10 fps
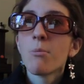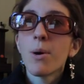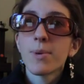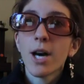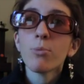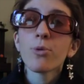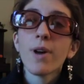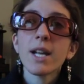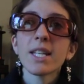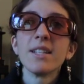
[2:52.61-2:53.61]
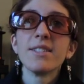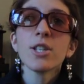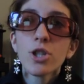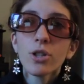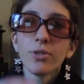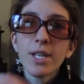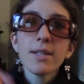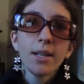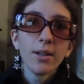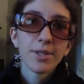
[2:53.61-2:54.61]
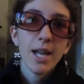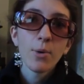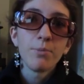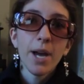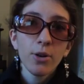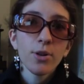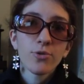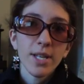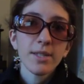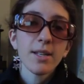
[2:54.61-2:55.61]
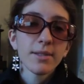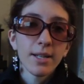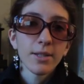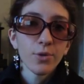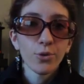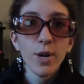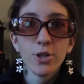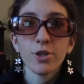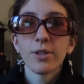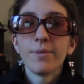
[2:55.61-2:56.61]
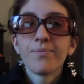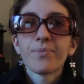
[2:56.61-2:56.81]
but without providing additional details that would better address the intent of your question.